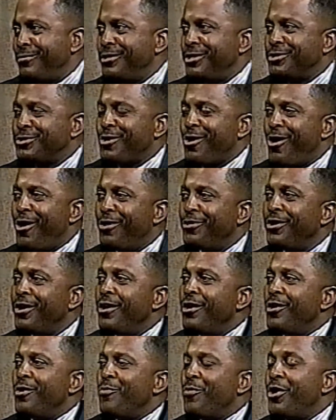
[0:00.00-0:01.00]
It's called
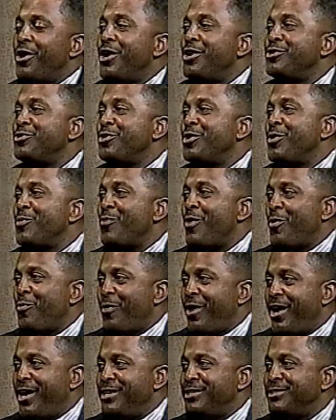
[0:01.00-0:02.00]
101
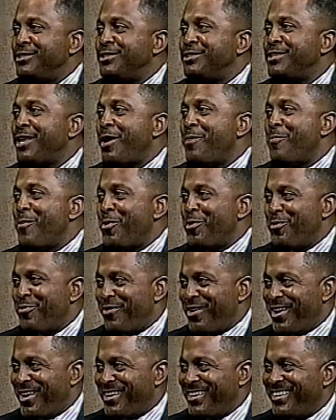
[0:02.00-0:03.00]
Ways to Stay
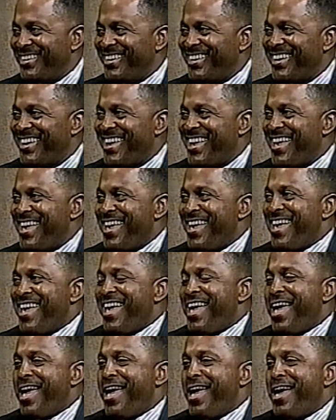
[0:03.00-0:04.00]
Motivated.
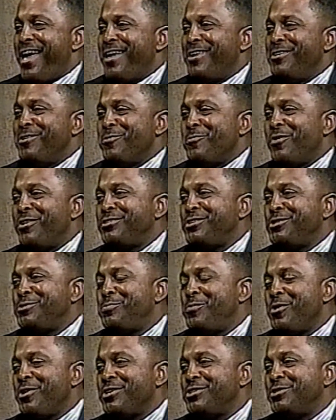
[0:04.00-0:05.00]
Okay. And what this
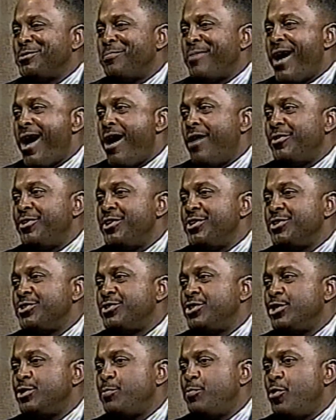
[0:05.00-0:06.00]
book is about is
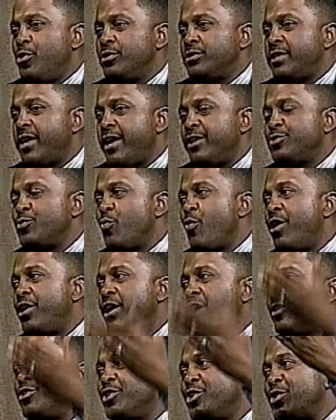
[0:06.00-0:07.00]
this book takes
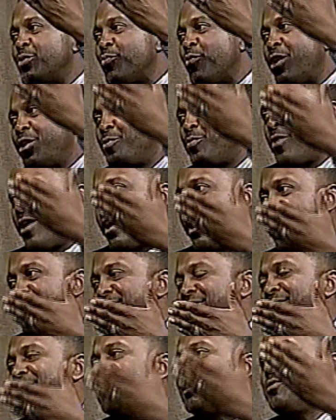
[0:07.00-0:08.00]
101
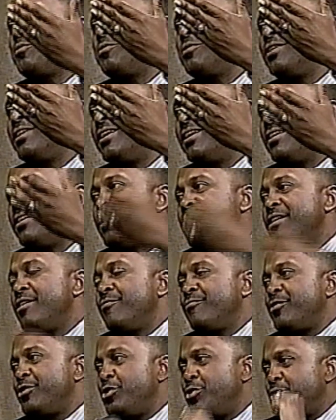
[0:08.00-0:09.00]
ways, literally,
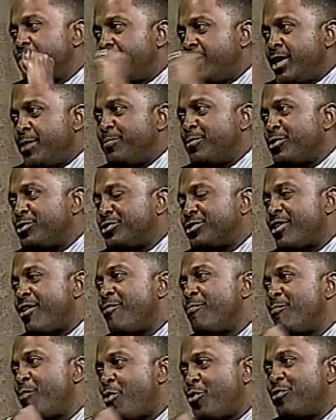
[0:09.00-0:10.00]
for you to keep
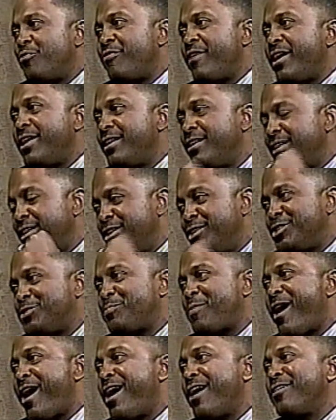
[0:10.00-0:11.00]
yourself motivated,
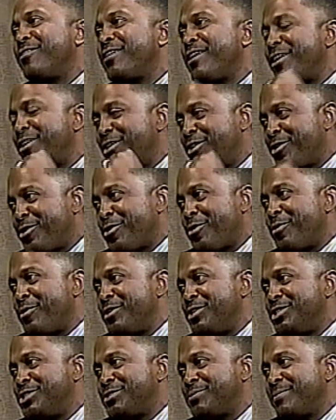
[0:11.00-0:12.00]
inspired, and
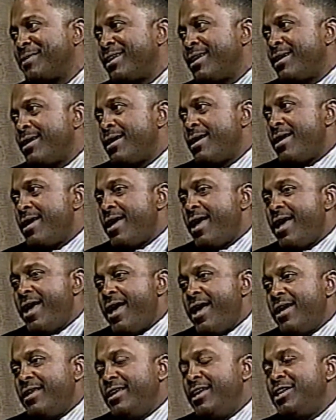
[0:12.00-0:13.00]
encouraged. Okay.
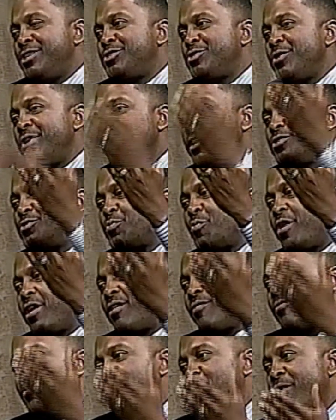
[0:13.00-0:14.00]
And each
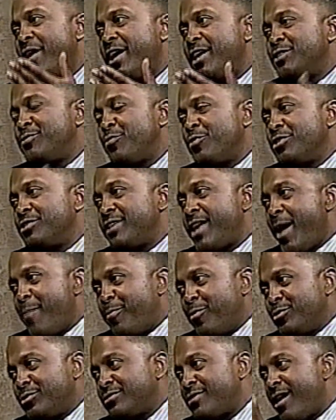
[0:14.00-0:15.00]
one of the ways, for
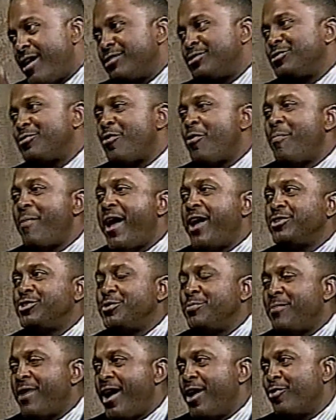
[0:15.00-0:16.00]
example, start your own
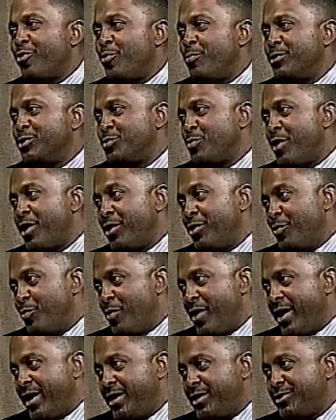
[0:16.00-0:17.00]
mastermind group is one of the
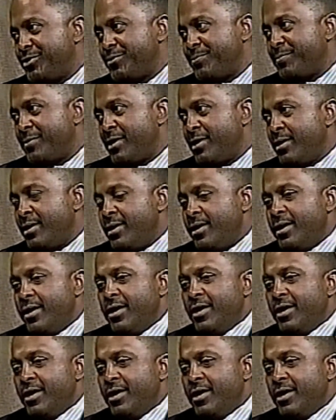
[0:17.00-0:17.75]
ways. Okay.